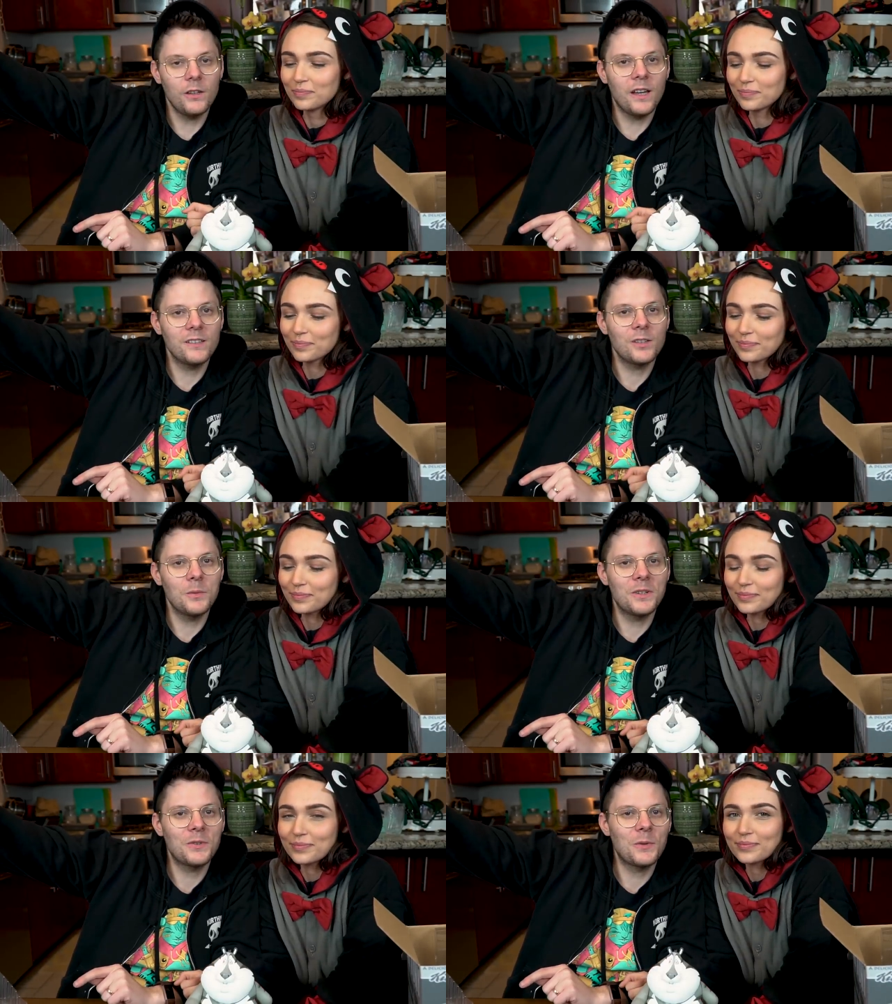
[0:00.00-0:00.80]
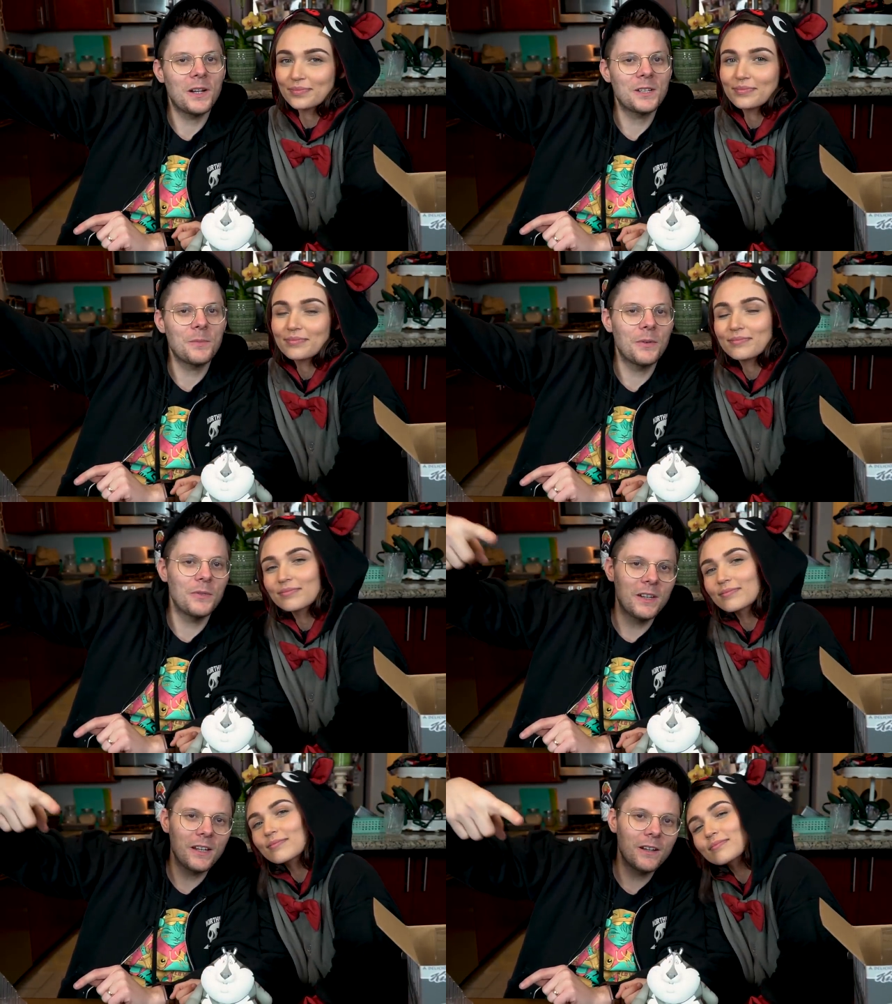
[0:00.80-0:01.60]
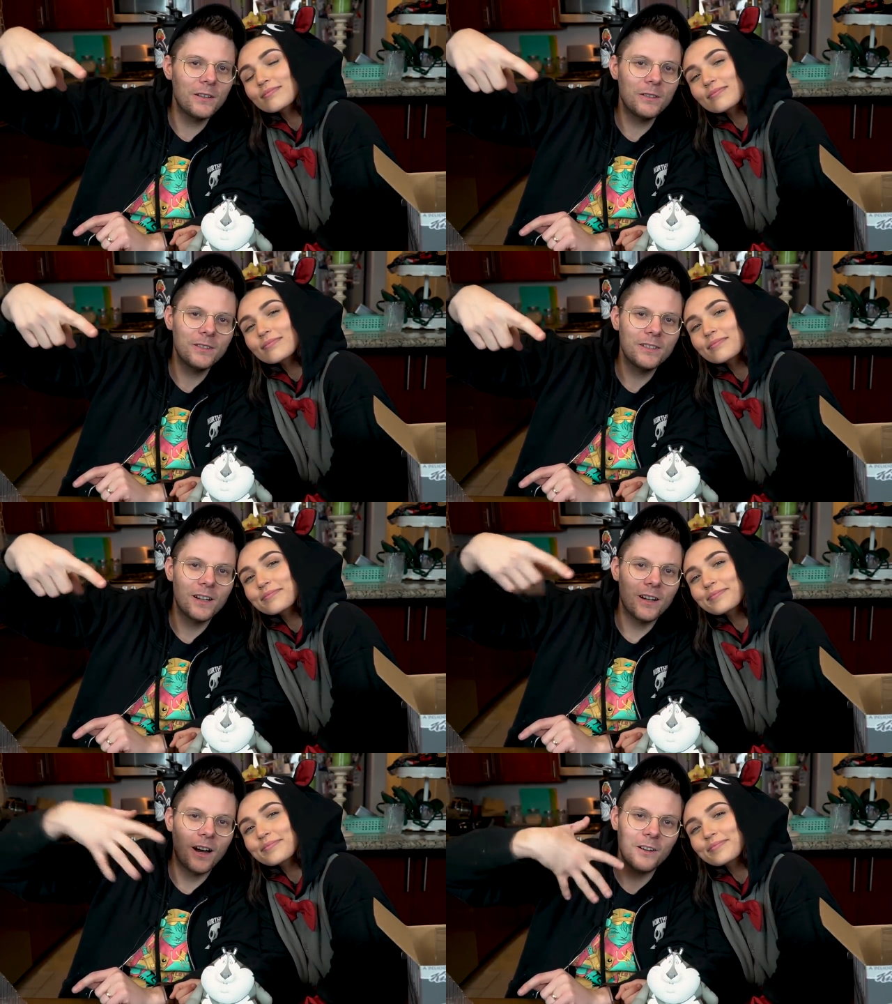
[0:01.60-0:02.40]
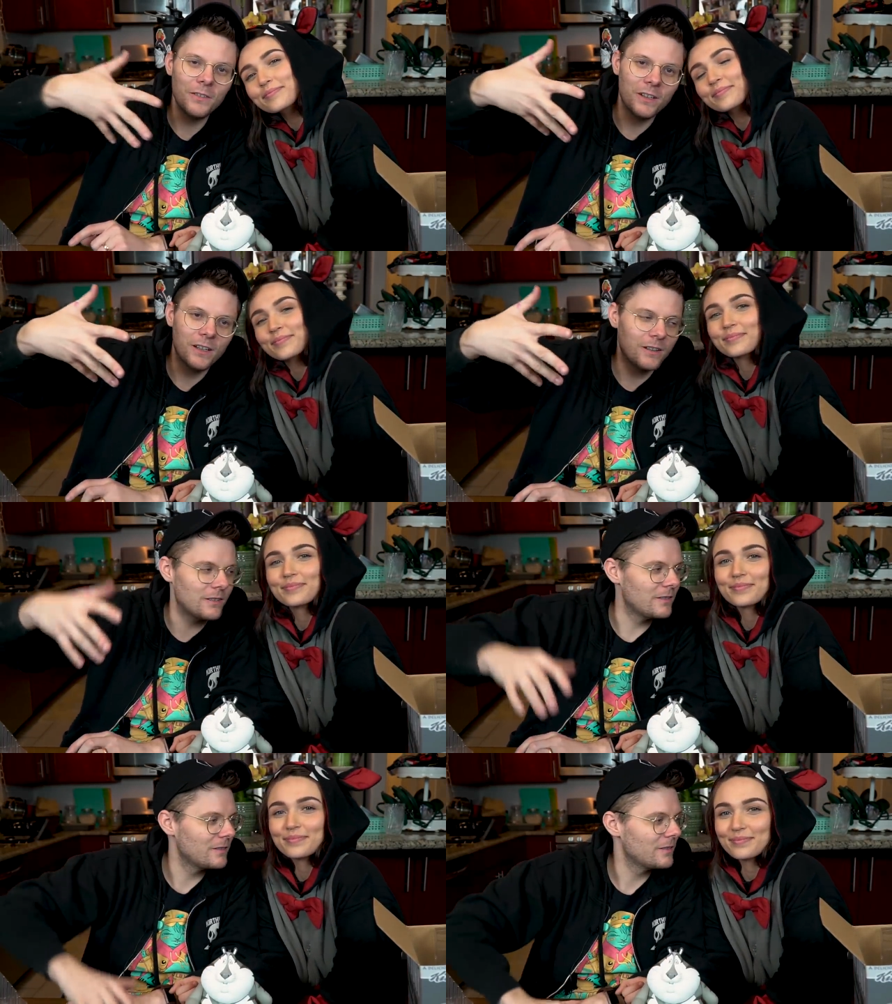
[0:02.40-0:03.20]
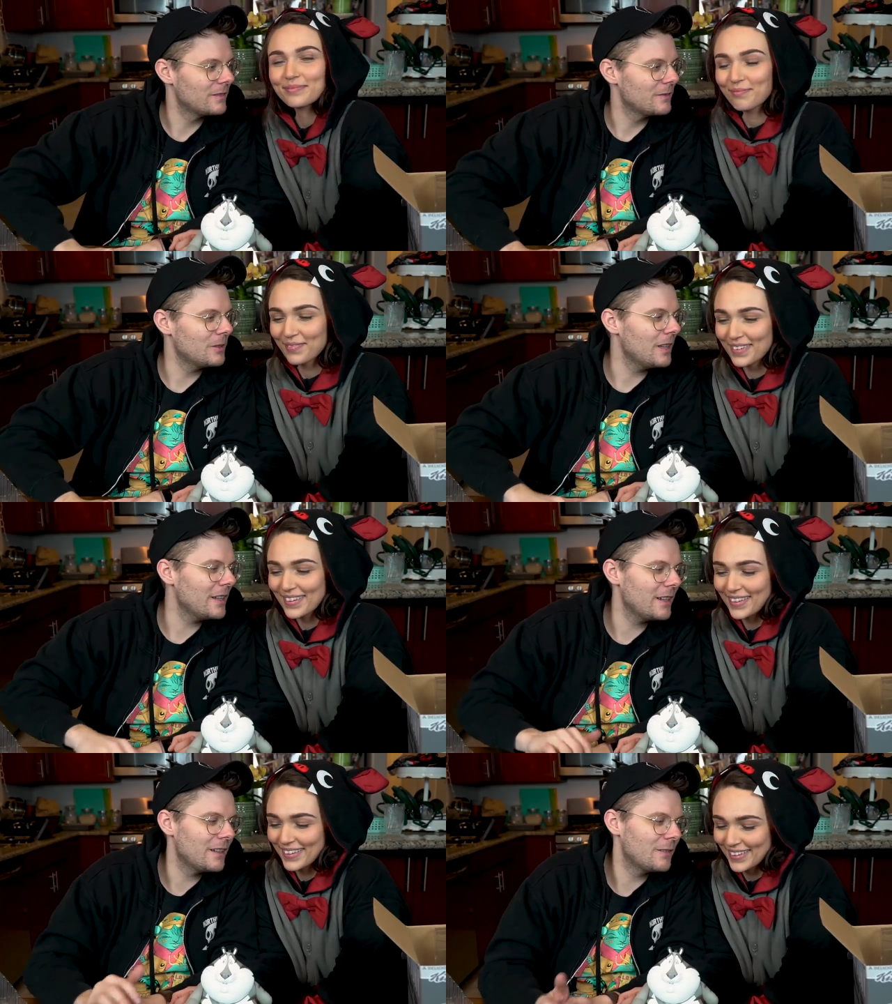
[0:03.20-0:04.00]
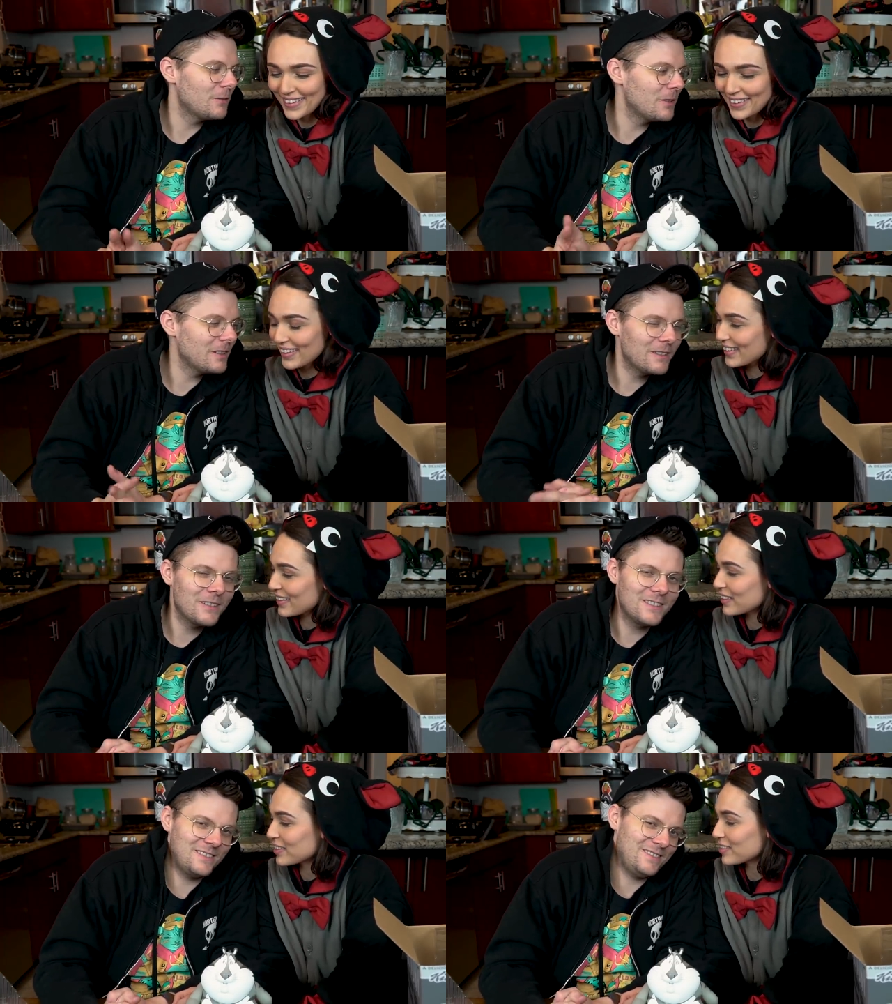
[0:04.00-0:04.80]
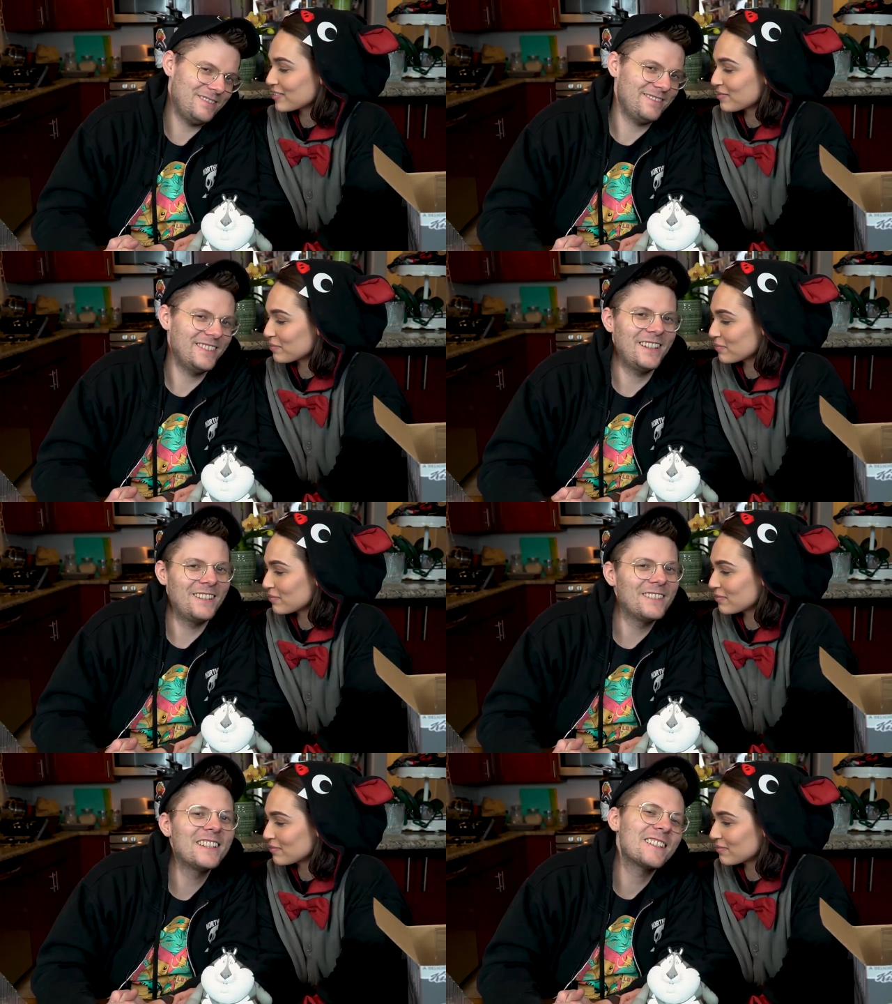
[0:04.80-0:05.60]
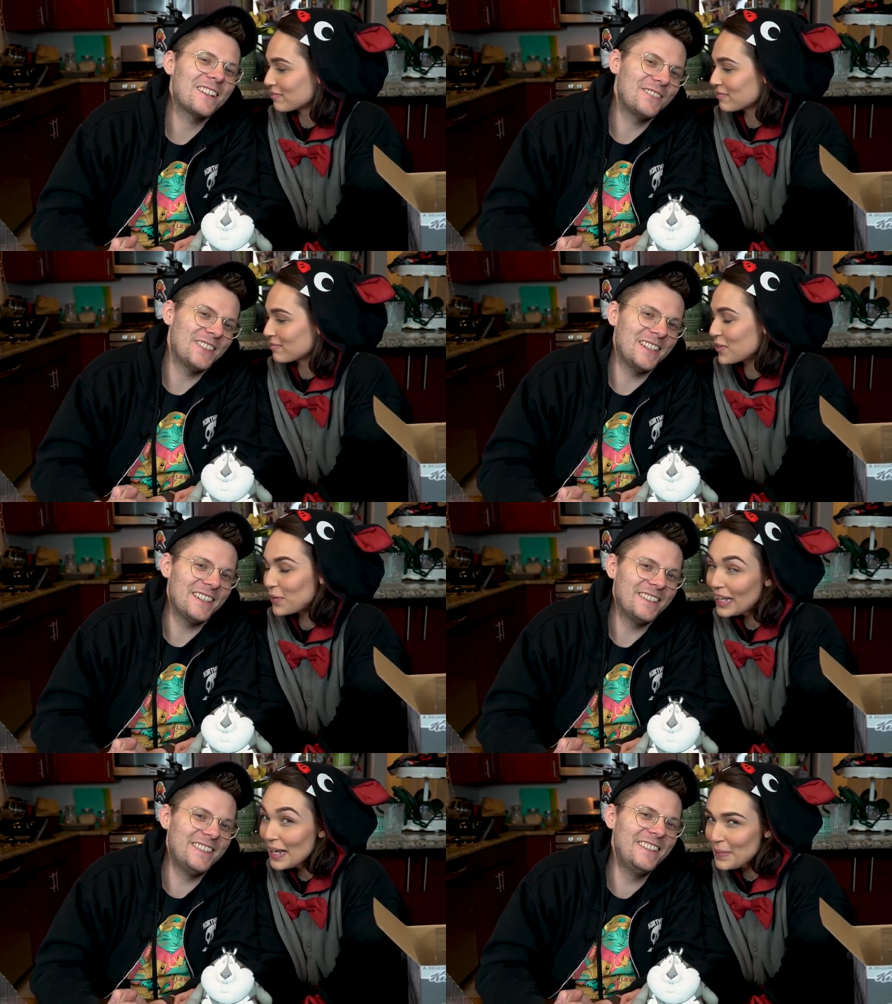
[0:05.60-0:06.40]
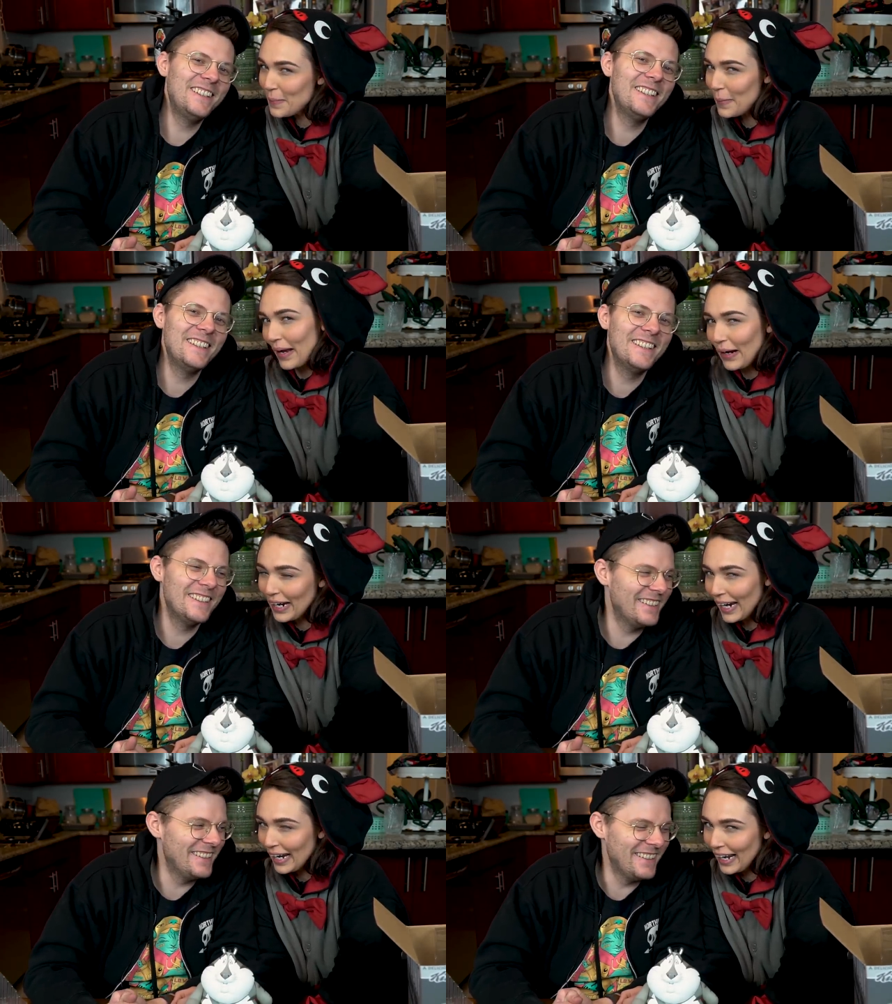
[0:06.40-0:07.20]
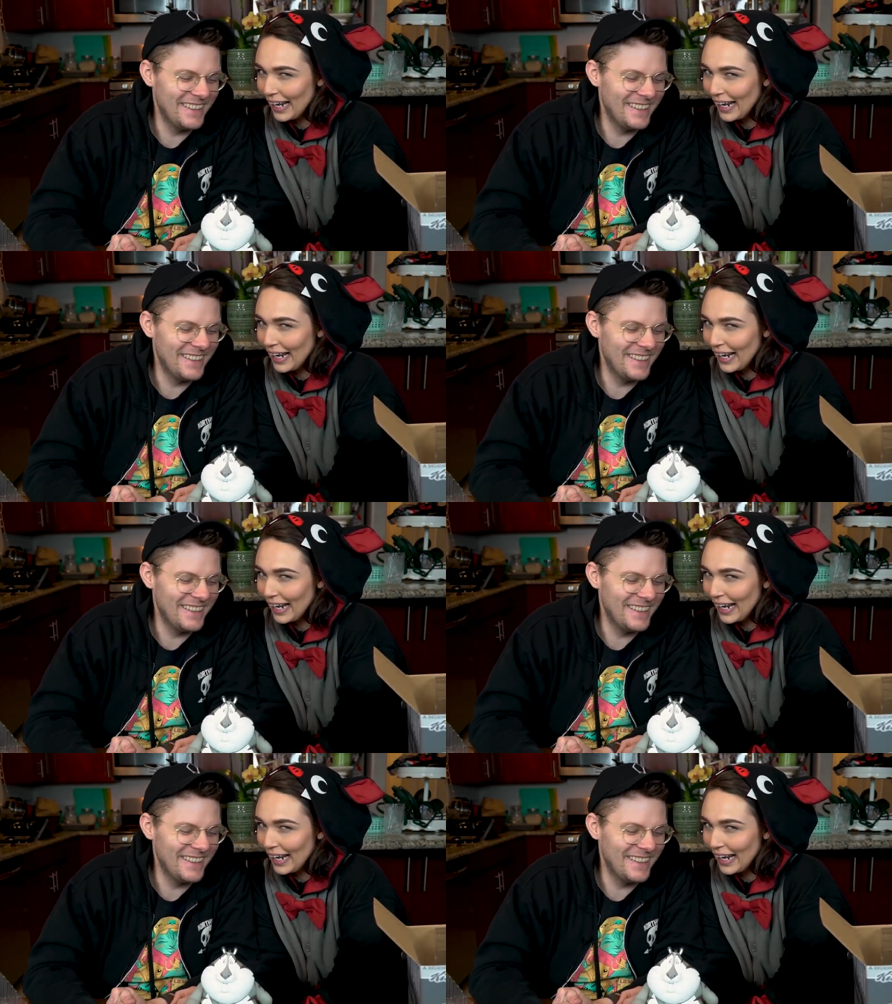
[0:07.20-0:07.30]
Speaker 1: guys so much for watching my video. Our video. We're like a, yeah, it's our video.
Speaker 2: We're like married.